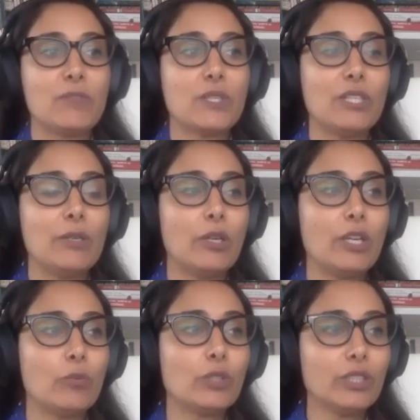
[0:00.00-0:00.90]
So
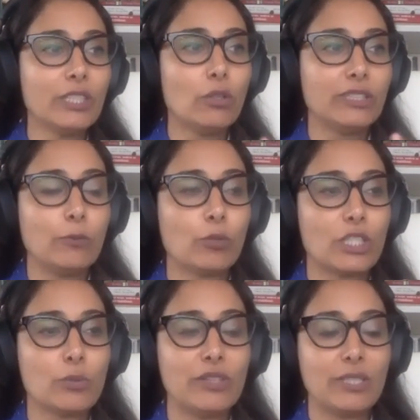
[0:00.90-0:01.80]
it really only
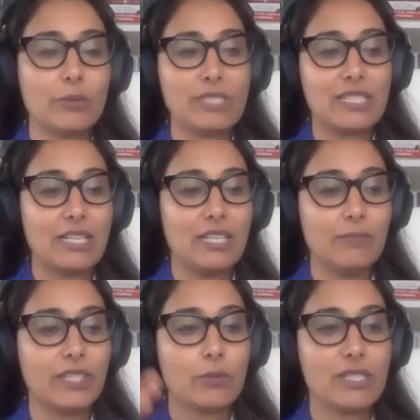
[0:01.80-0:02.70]
worked when there was
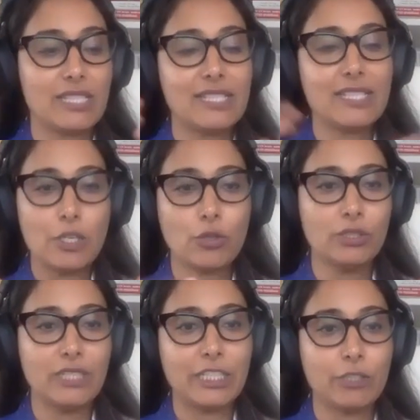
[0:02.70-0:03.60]
a
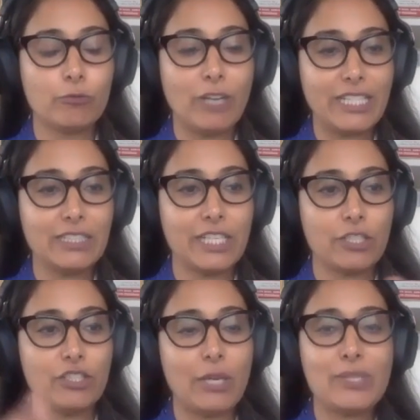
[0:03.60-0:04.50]
central
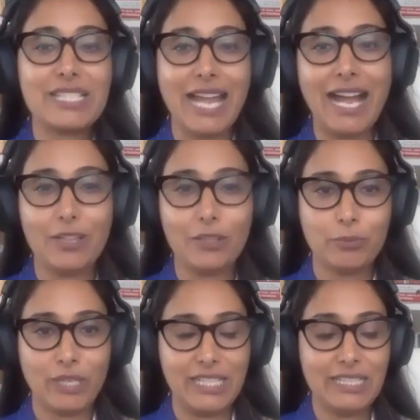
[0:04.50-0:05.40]
regulator that was
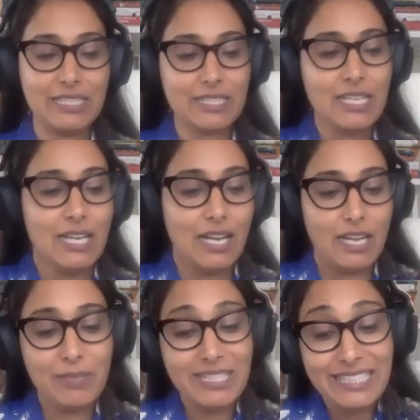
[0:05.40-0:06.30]
calibrating it.
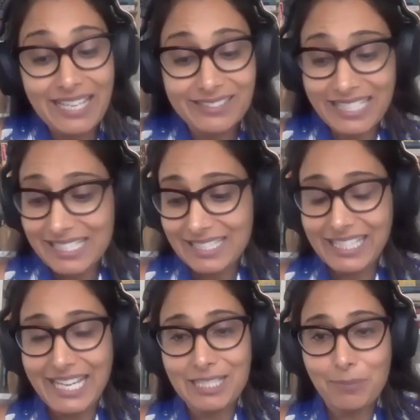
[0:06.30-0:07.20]
And again, that's the
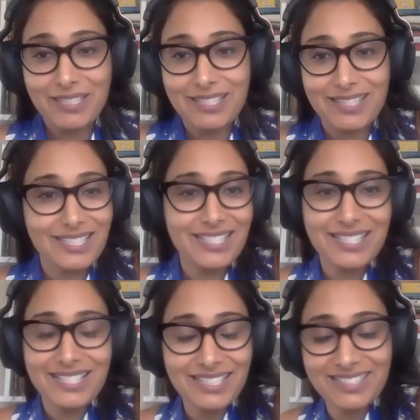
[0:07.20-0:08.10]
case because this
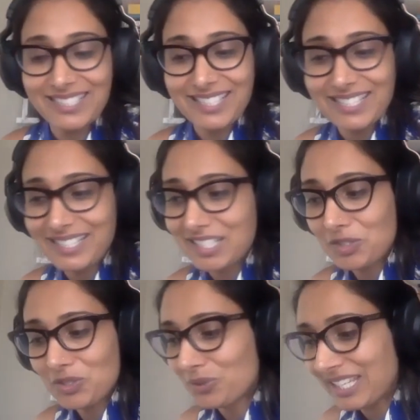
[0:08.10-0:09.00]
is an
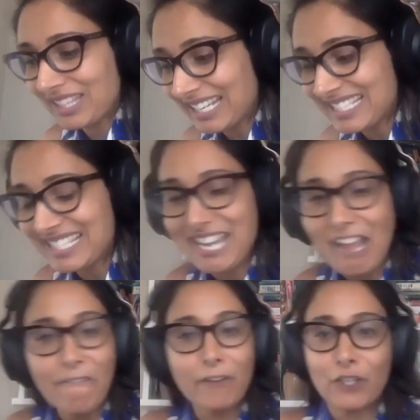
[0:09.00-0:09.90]
industry that has
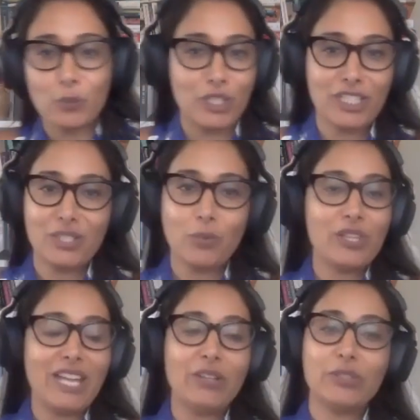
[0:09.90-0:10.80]
never worked
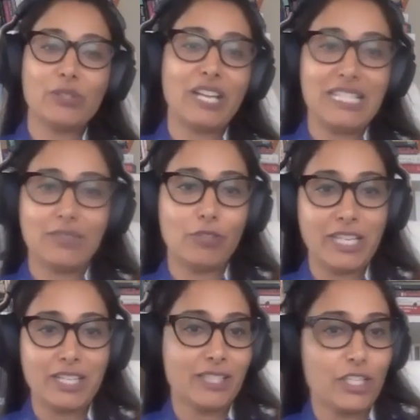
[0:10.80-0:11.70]
without those kinds of
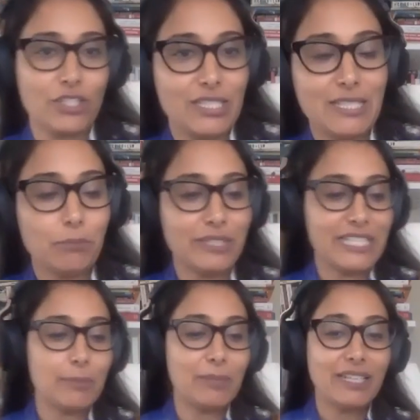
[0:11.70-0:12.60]
regulations in
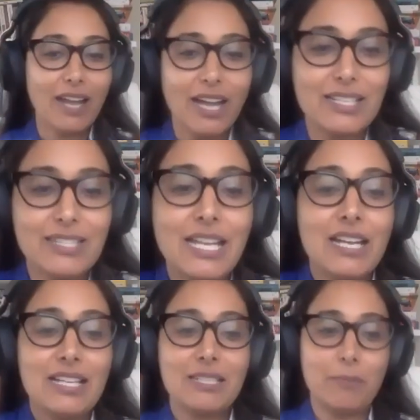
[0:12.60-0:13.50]
place because
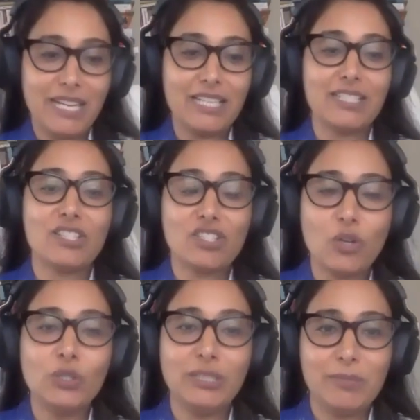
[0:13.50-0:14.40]
demand is
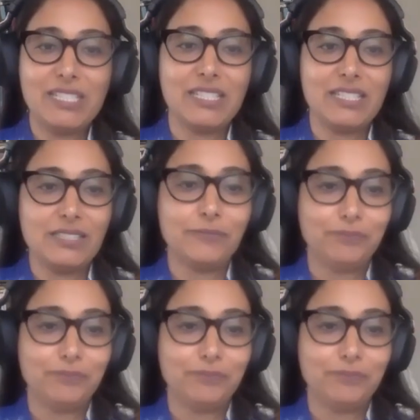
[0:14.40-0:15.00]
so limited.